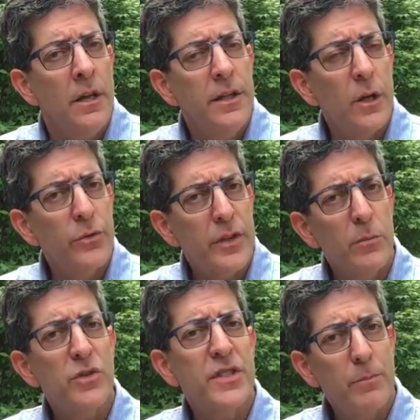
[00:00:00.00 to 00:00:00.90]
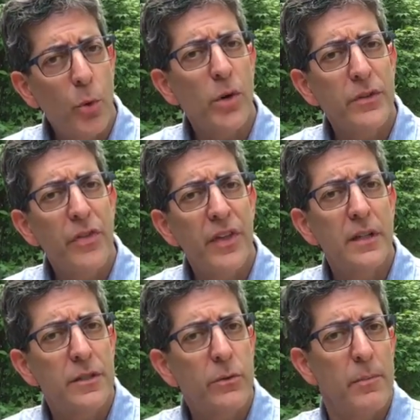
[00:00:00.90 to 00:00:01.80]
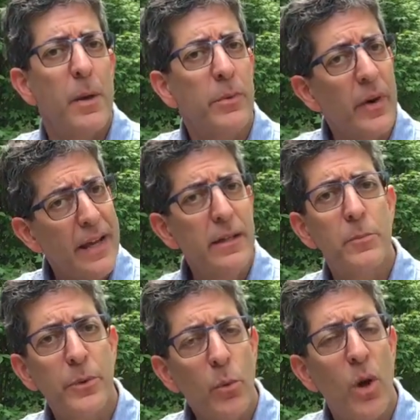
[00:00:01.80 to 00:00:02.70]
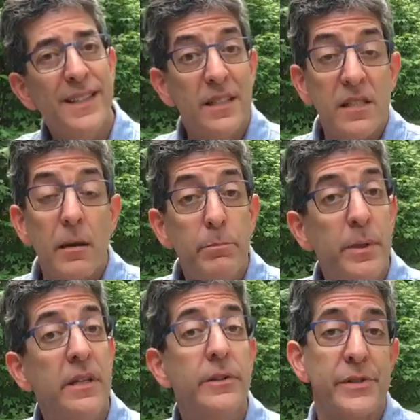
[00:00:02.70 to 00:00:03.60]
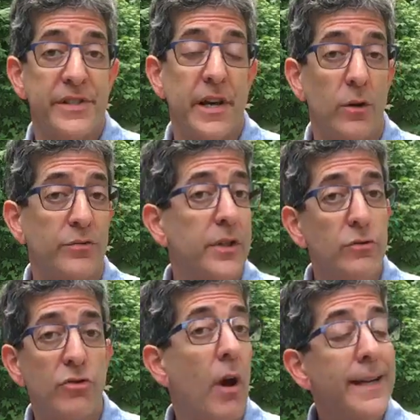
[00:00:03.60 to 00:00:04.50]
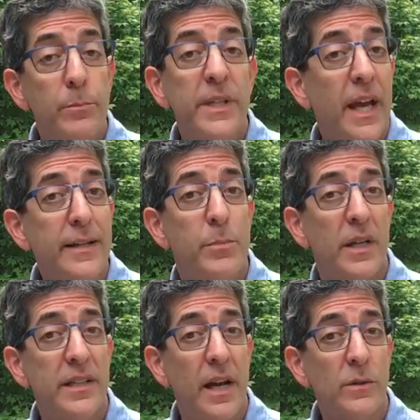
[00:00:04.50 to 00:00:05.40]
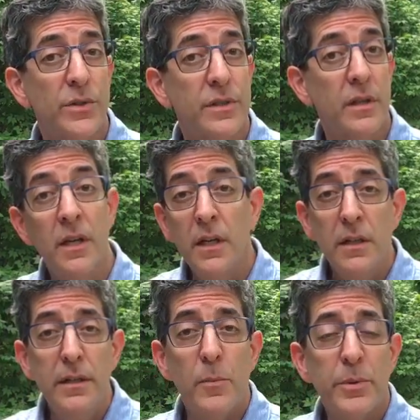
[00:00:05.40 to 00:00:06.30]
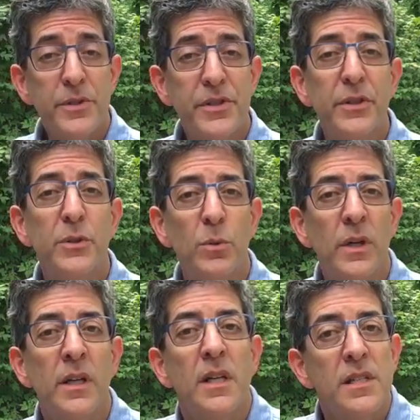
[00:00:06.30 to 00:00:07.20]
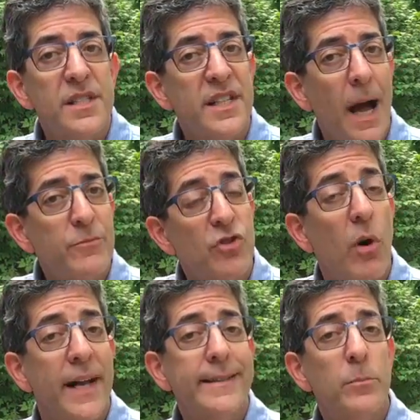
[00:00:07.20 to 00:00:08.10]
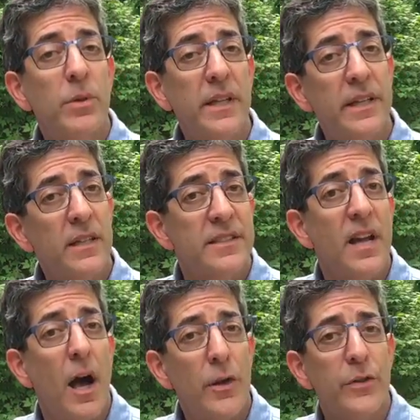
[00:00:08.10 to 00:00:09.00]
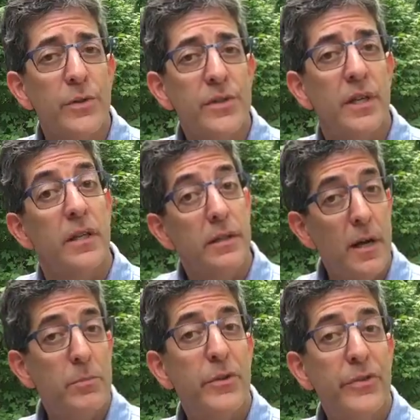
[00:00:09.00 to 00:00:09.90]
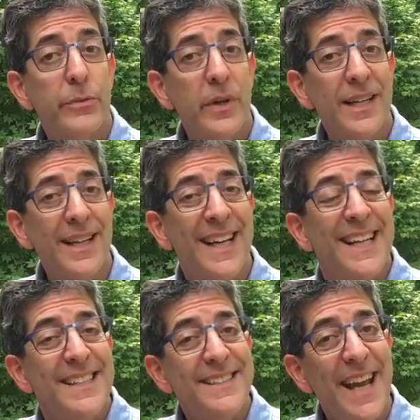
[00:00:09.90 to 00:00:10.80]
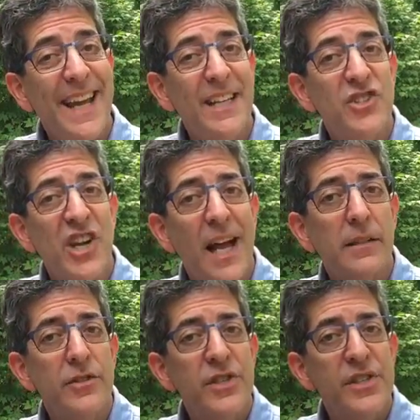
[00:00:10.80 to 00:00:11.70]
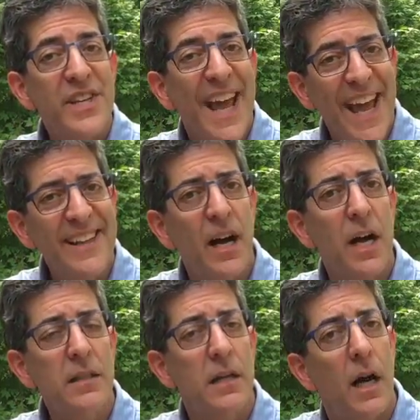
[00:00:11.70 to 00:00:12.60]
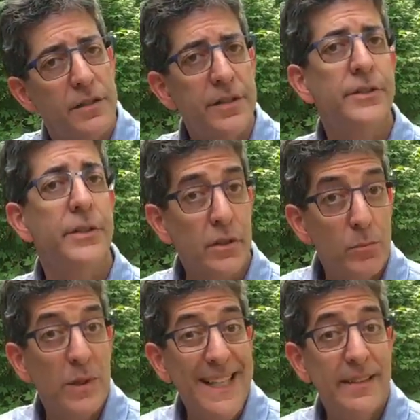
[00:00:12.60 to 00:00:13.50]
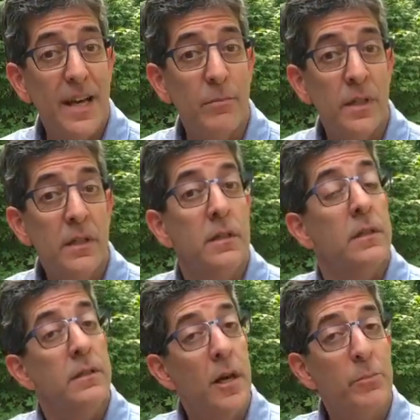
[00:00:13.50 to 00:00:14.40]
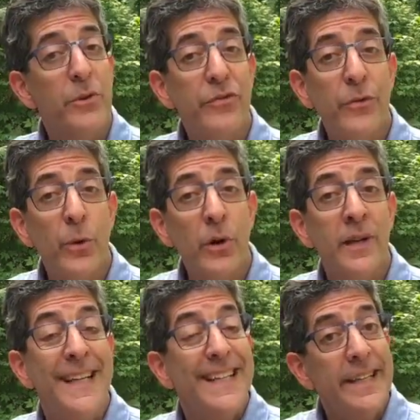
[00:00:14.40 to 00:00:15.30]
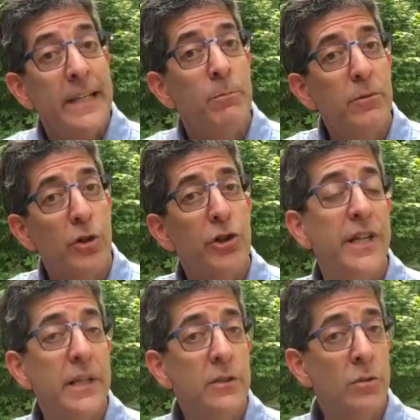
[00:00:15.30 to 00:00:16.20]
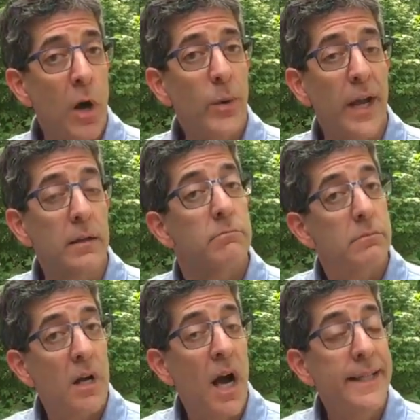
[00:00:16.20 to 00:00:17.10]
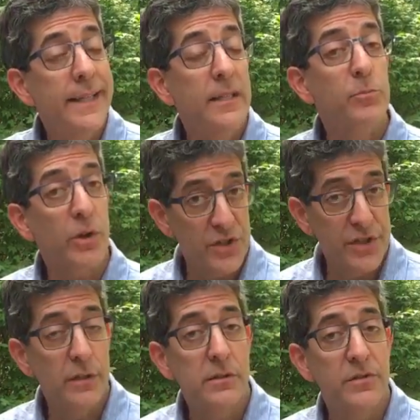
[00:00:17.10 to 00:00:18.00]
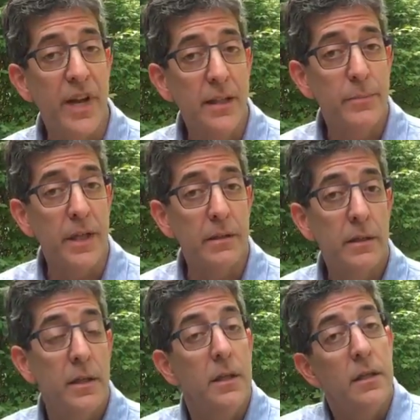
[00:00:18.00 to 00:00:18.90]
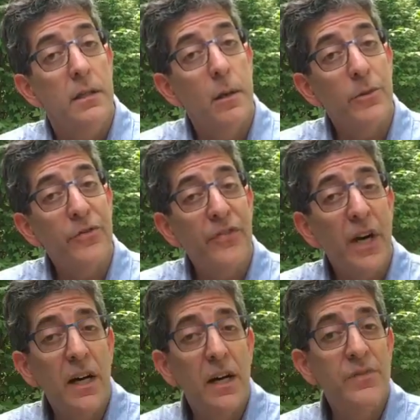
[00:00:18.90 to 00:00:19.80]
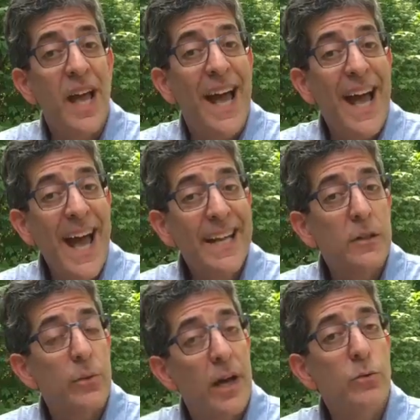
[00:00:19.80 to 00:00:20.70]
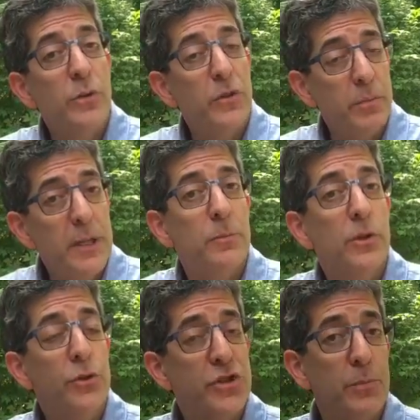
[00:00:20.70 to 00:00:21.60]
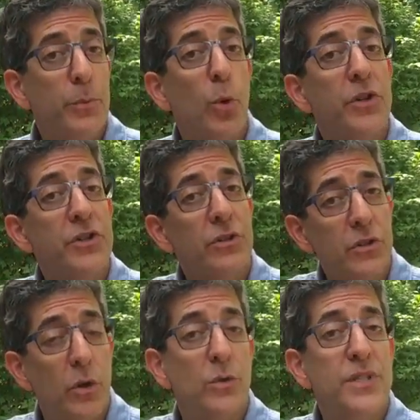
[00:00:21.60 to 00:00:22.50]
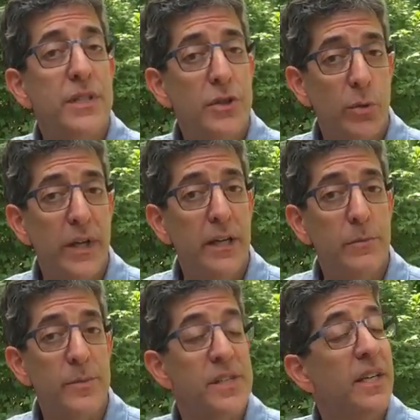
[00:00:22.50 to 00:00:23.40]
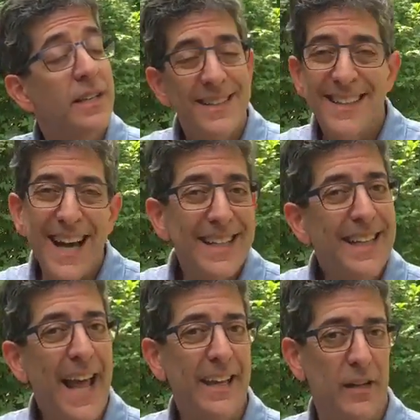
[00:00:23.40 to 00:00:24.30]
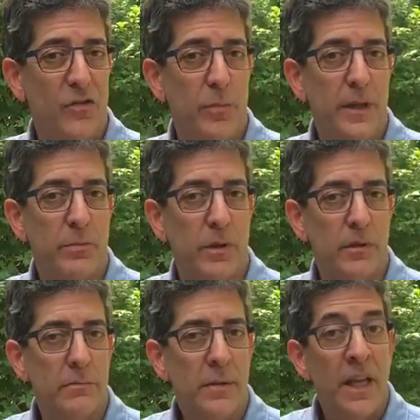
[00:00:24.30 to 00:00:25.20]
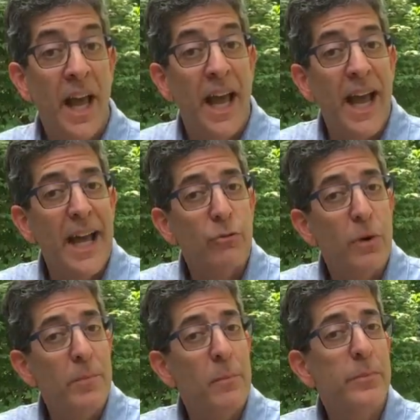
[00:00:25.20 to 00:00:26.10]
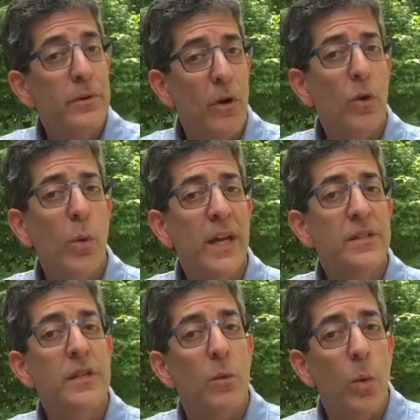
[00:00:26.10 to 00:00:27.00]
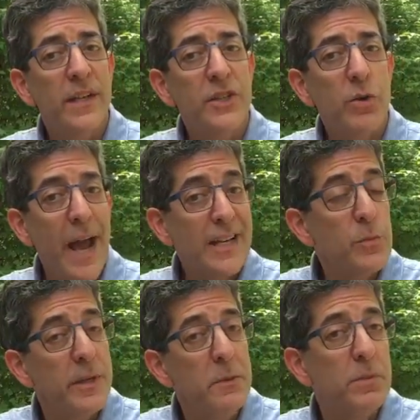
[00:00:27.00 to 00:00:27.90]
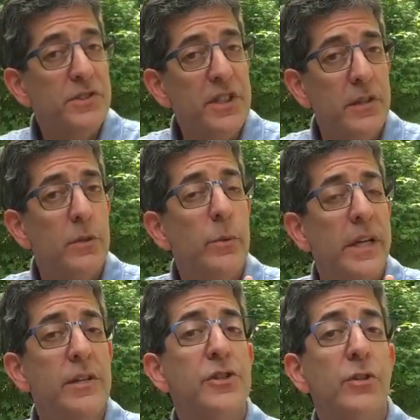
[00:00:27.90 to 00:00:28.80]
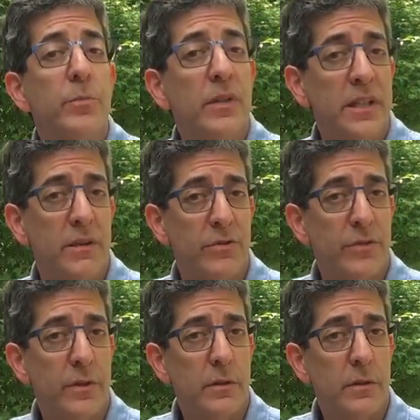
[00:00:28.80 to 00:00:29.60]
You know, the most important thing to remember and number one is be yourself. Don't try to be anybody else. Number two, stop trying to please others. Number three, take challenges head on until you complete them. Number four, keep learning and growing i.e., personal development. Number five, hang around with people who support your goals and dreams, not negative people. And remember always, what attracts people to you is your belief.